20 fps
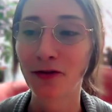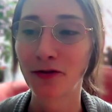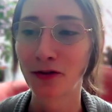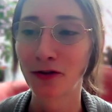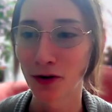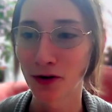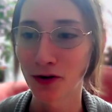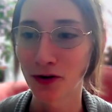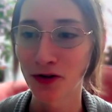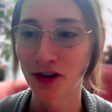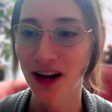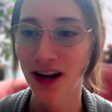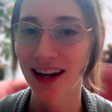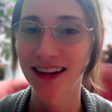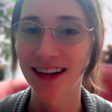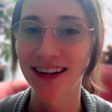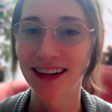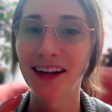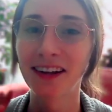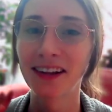versed
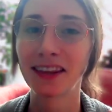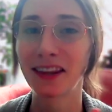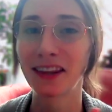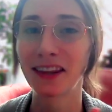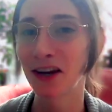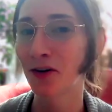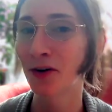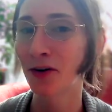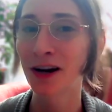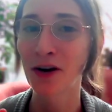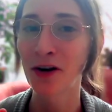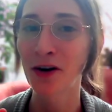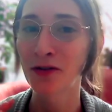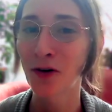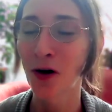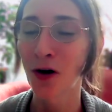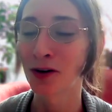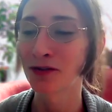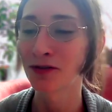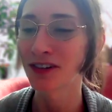in the theory of
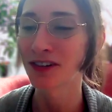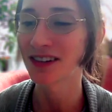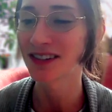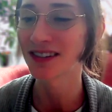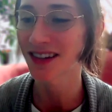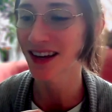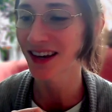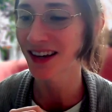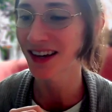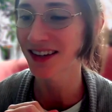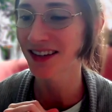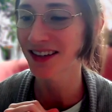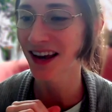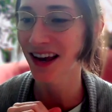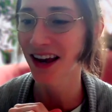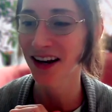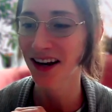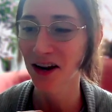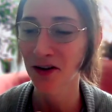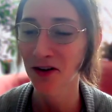all of these things,
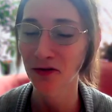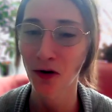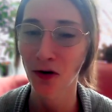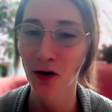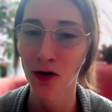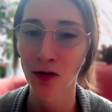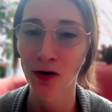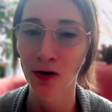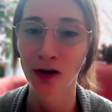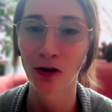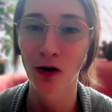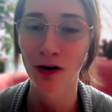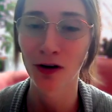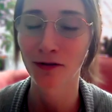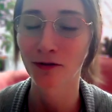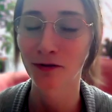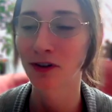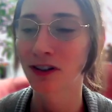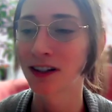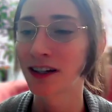and I follow a lot
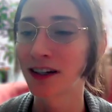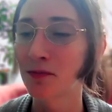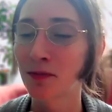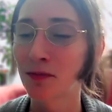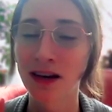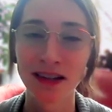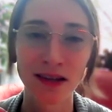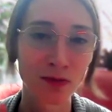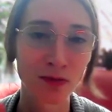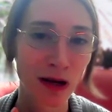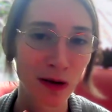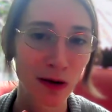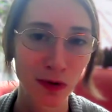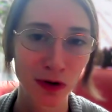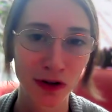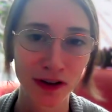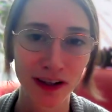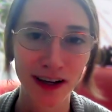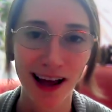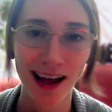of really amazing
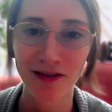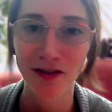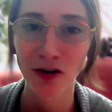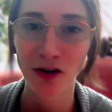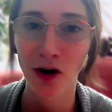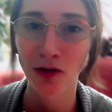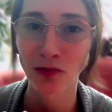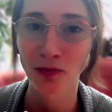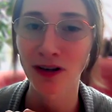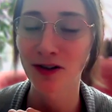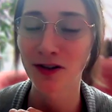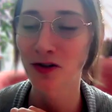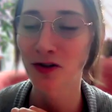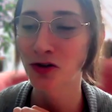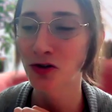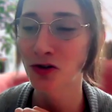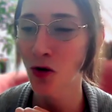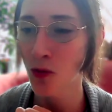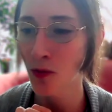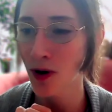people that have taught me
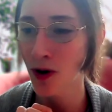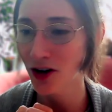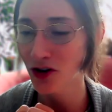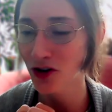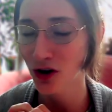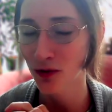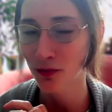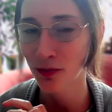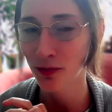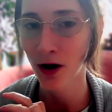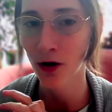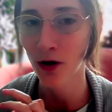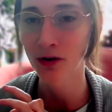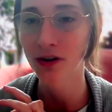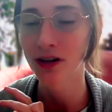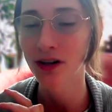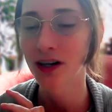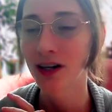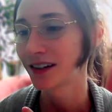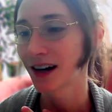so much
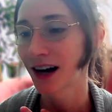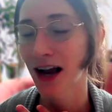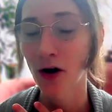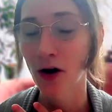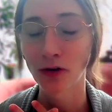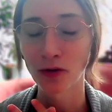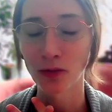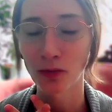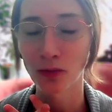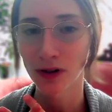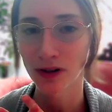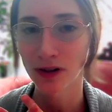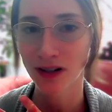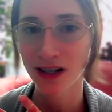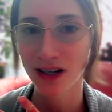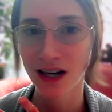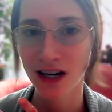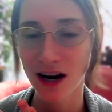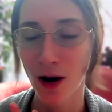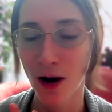about
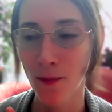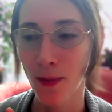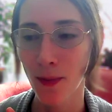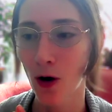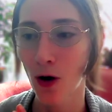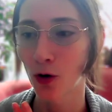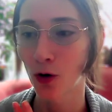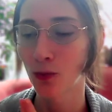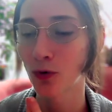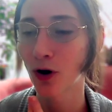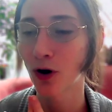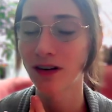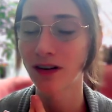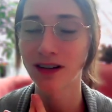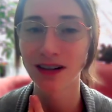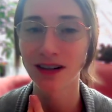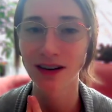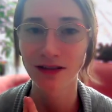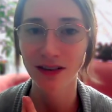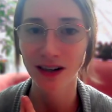accountability, about
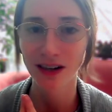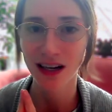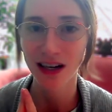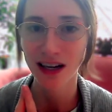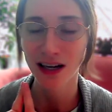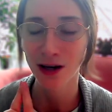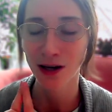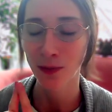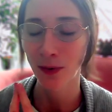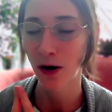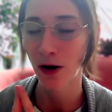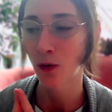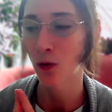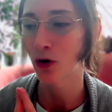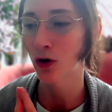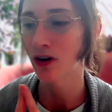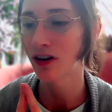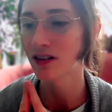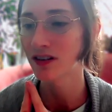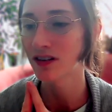productivity, about
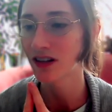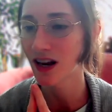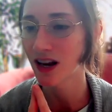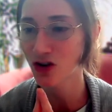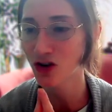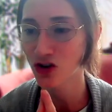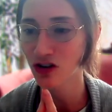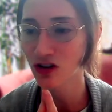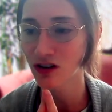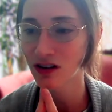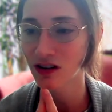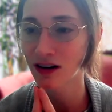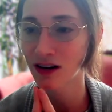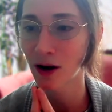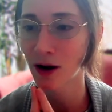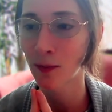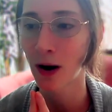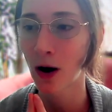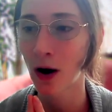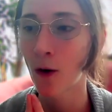organization,
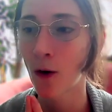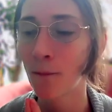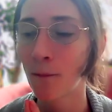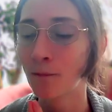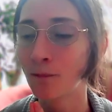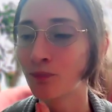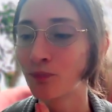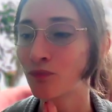about